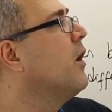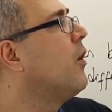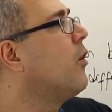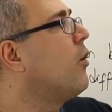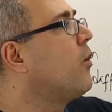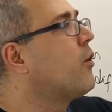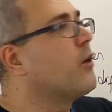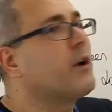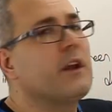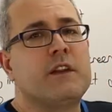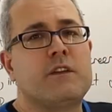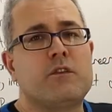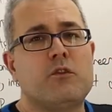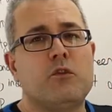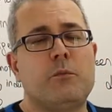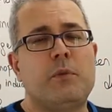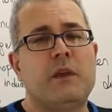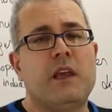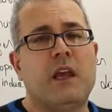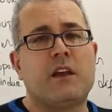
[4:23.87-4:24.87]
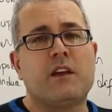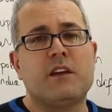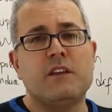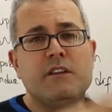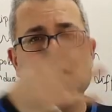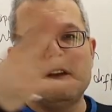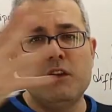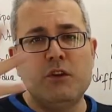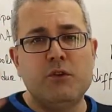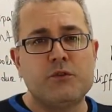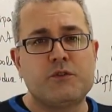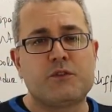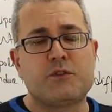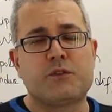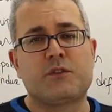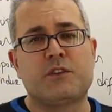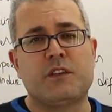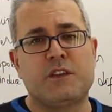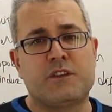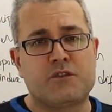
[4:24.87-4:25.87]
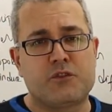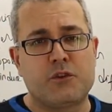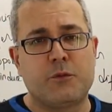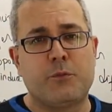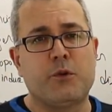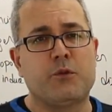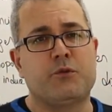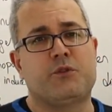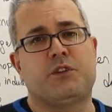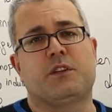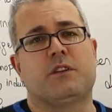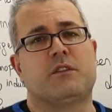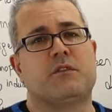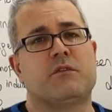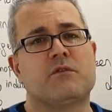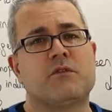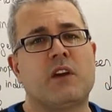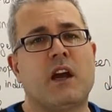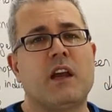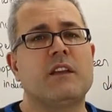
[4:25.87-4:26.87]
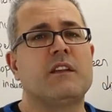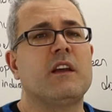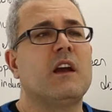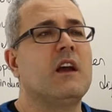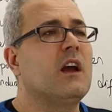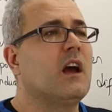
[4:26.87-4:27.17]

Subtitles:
Or it could be a continuous distribution, right?